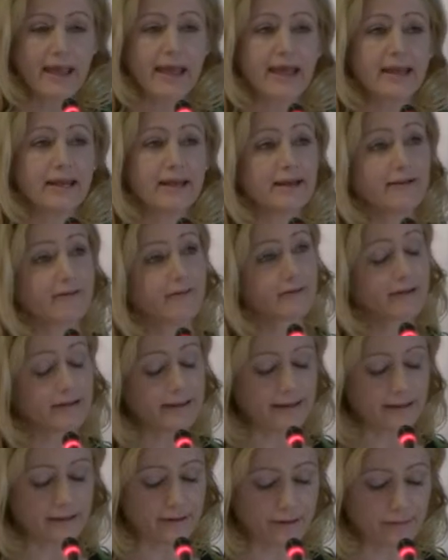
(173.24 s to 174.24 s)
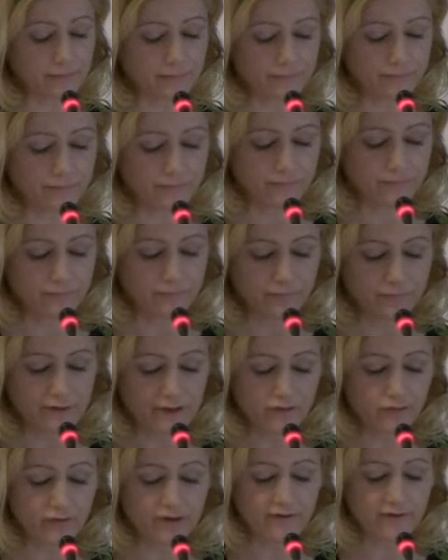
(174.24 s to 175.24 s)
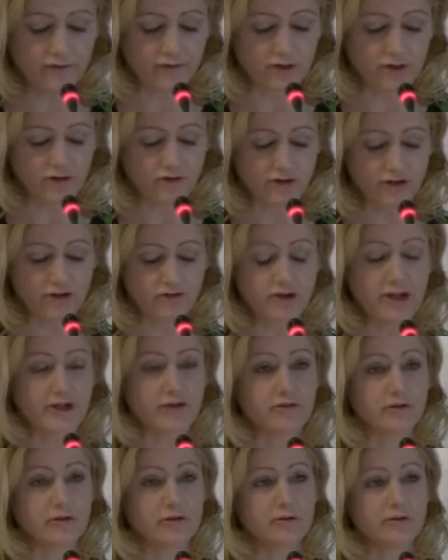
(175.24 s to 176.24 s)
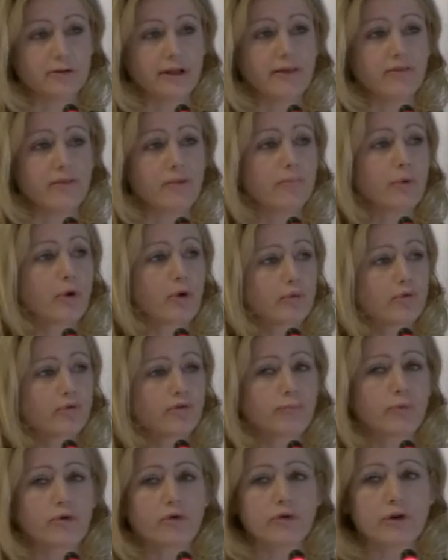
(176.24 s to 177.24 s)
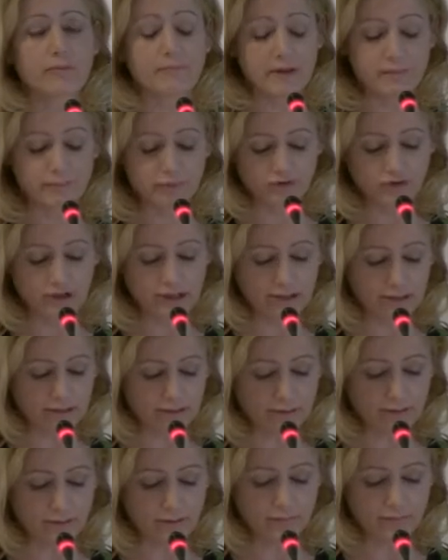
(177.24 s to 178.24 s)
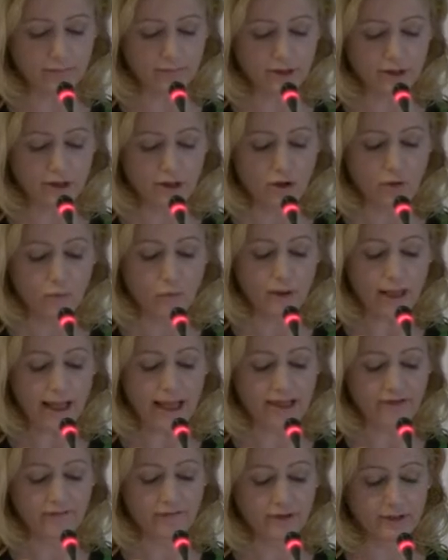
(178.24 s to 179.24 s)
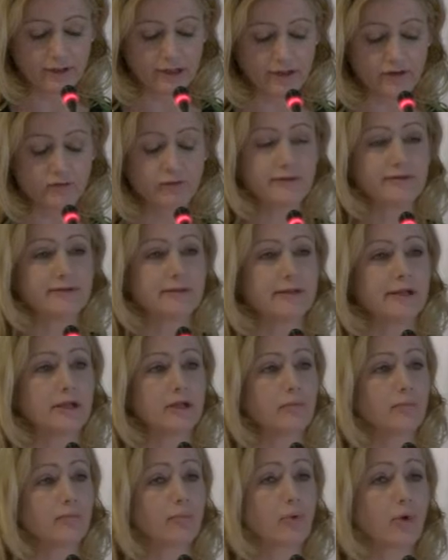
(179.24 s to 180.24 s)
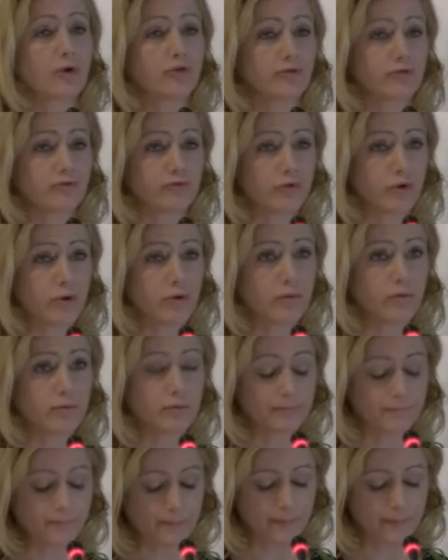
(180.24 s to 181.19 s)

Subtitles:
And it is clear that research in general, and the bonus program in particular, will have an increasingly important role.